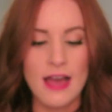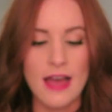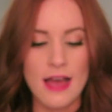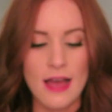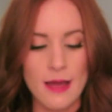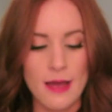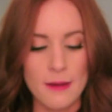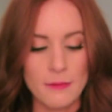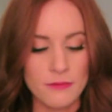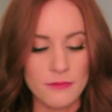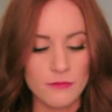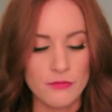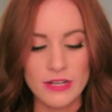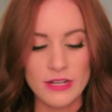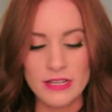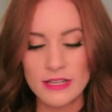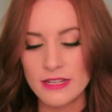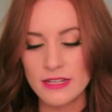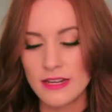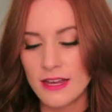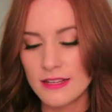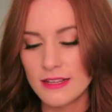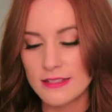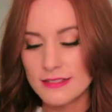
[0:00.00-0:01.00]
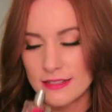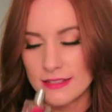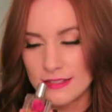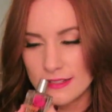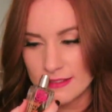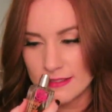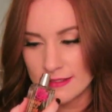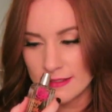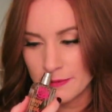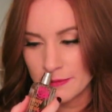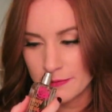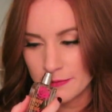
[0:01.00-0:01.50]
Um, really nice.
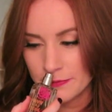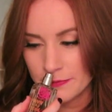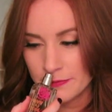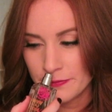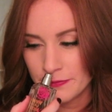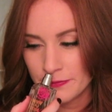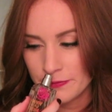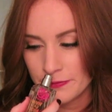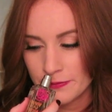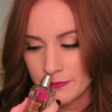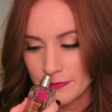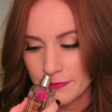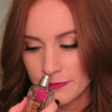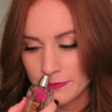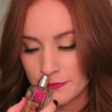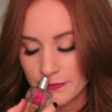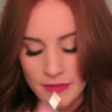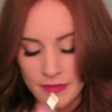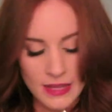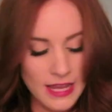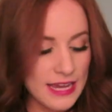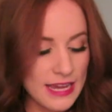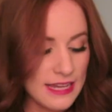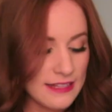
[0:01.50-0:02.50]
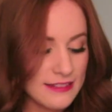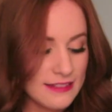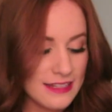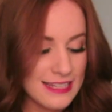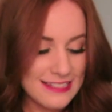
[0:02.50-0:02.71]
It's It's